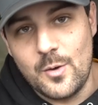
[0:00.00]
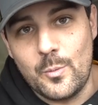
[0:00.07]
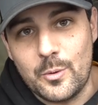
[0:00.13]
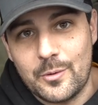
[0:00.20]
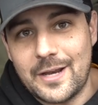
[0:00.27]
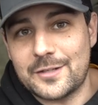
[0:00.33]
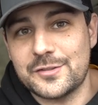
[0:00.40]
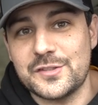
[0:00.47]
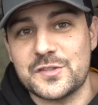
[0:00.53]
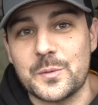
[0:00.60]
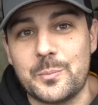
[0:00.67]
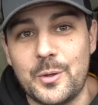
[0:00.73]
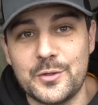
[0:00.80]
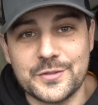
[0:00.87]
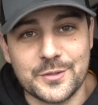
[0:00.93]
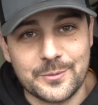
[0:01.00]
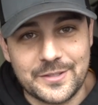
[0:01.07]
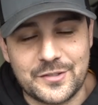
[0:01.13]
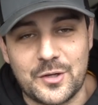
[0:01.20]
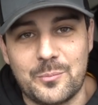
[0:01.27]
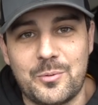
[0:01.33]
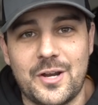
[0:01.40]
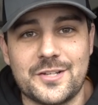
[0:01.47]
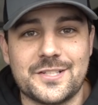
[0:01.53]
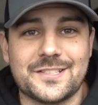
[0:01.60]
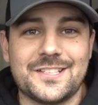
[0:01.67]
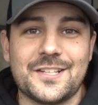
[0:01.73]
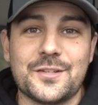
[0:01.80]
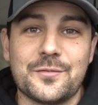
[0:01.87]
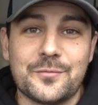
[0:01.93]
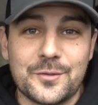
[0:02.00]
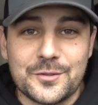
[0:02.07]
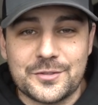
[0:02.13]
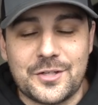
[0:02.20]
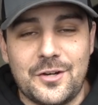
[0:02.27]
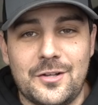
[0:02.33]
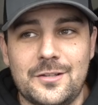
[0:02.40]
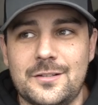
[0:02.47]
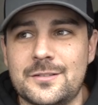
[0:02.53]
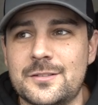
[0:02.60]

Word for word: We were actually supposed to race our projects at the first call,